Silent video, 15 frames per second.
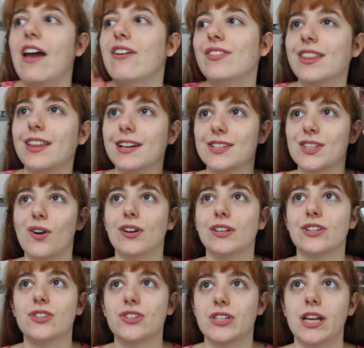Everything is going
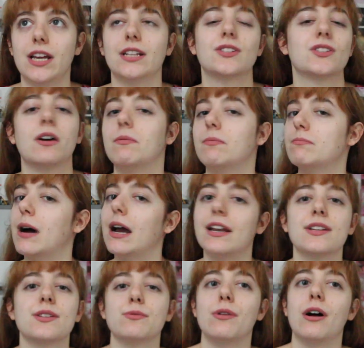to shit, so I
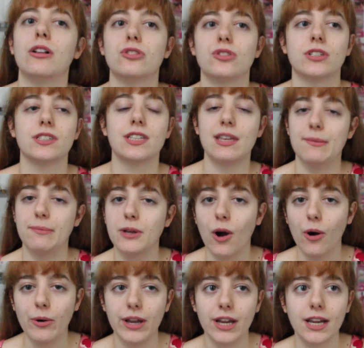might as well just keep
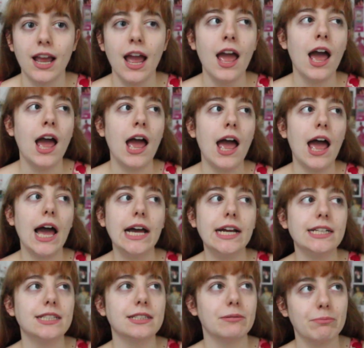going
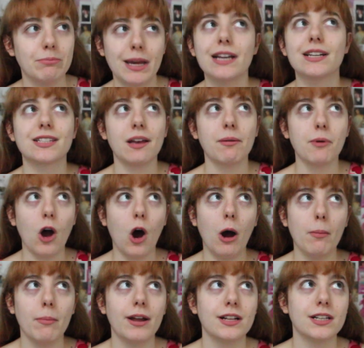and make some
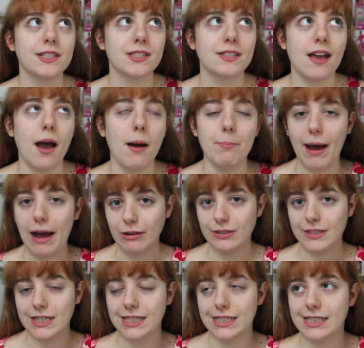comments
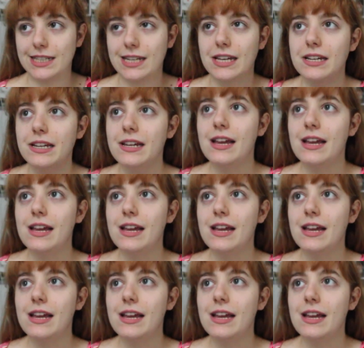about it